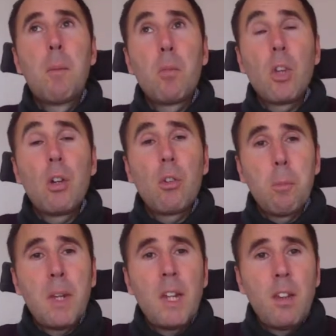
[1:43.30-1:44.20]
social
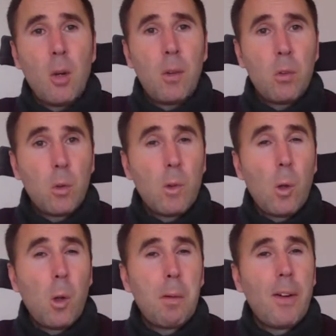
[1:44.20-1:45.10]
media. We talked a
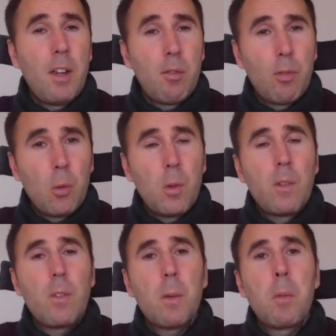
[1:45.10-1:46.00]
lot about
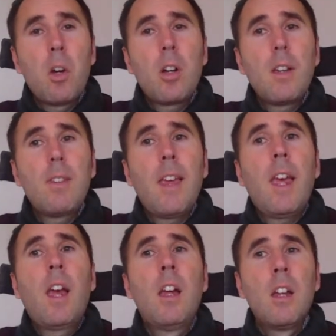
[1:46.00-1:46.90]
influencer
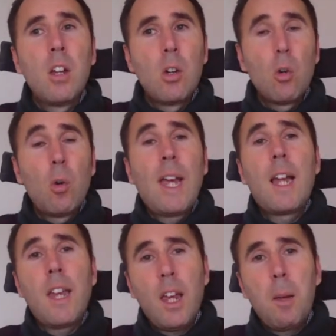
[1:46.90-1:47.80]
marketing,
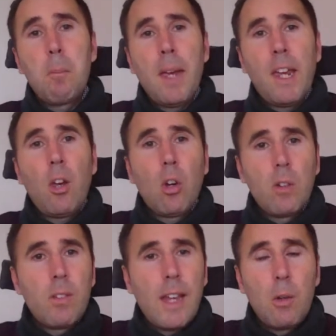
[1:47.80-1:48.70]
organic and paid
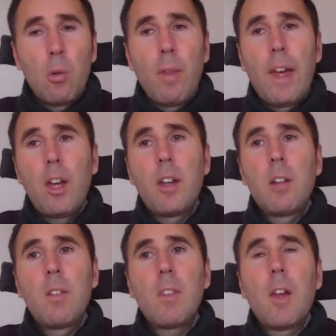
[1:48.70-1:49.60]
content, all that
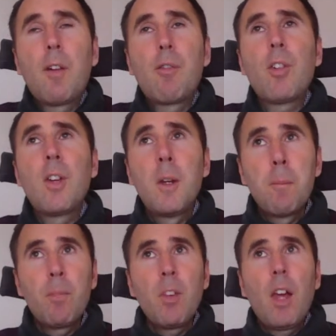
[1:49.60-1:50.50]
good stuff.
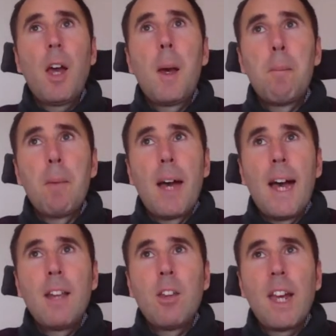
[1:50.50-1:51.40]
And
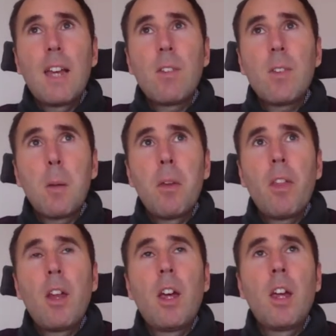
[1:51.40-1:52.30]
I guess some of
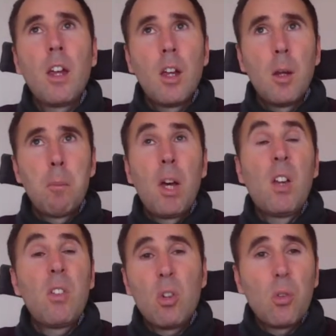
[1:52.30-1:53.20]
the
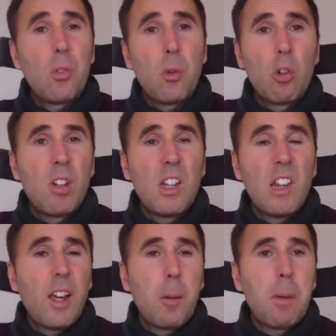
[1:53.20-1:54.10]
personal stories,
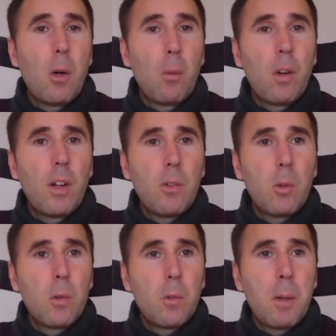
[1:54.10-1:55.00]
like about when I
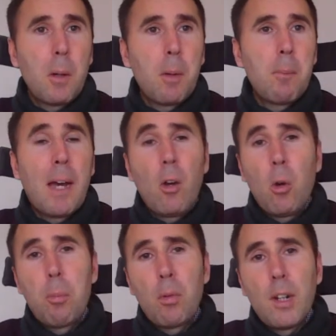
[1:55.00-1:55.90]
talked about my back
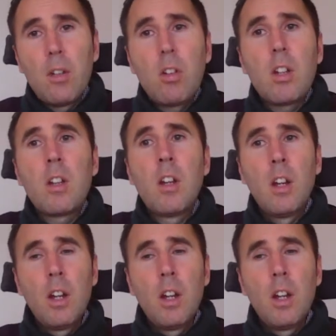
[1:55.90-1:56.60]
operation,